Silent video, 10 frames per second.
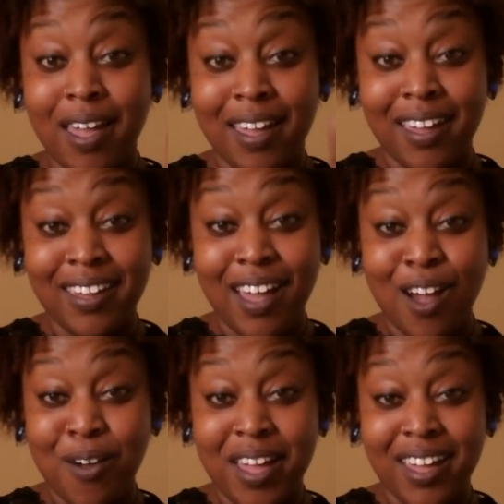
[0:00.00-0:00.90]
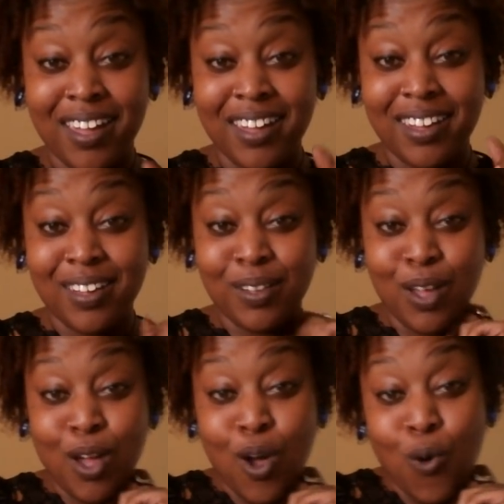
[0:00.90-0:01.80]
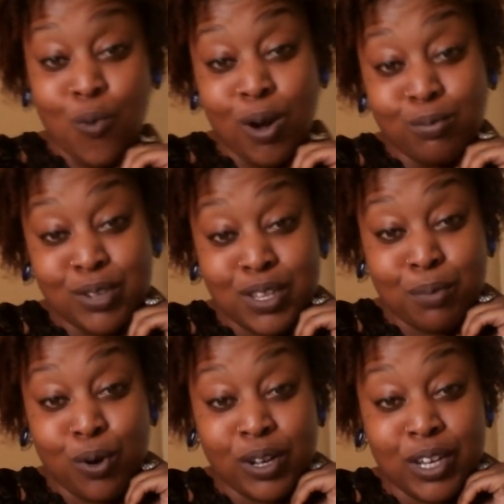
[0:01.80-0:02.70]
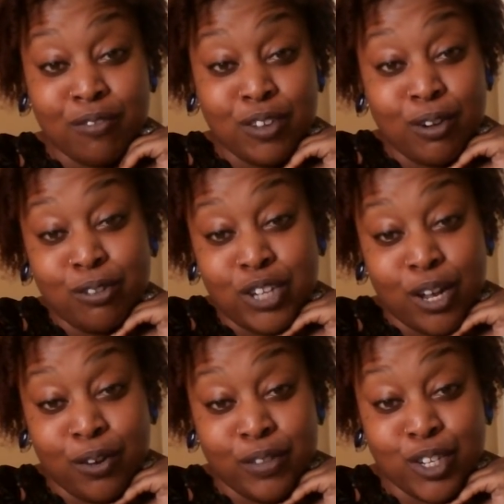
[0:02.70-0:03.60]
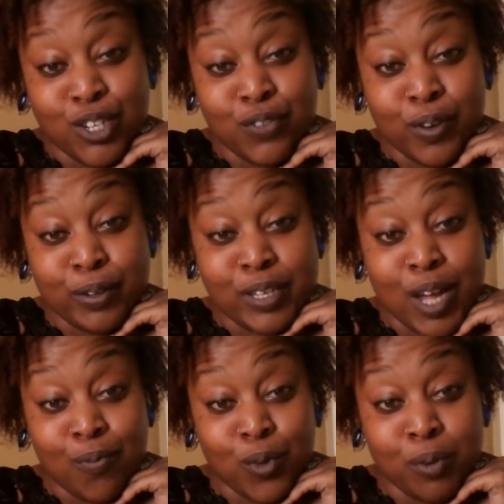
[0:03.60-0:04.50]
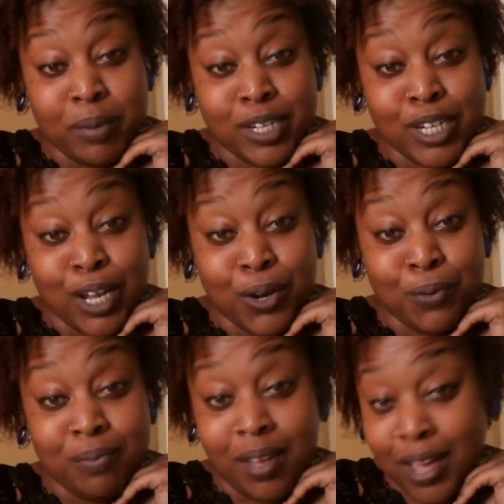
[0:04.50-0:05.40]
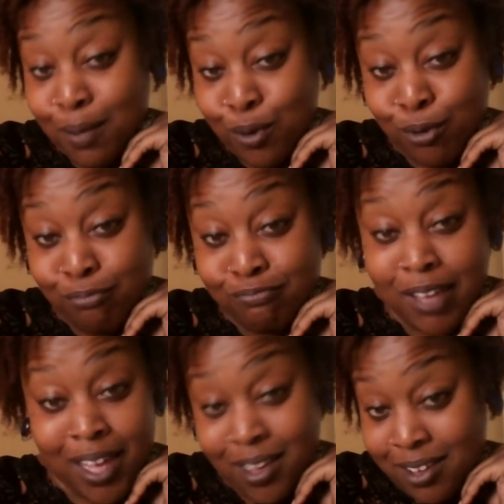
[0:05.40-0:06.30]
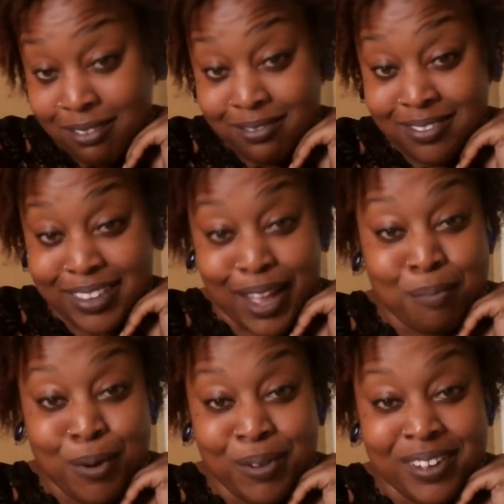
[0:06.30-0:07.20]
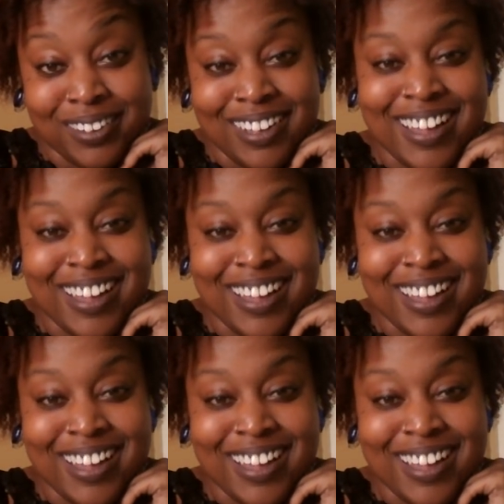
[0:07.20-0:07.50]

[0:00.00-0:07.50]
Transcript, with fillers: Hey y'all, hey. Welcome to the Mocha Love Tarot channel. If this is your first time viewing my channel, hey boo, hey, I'm Mocha.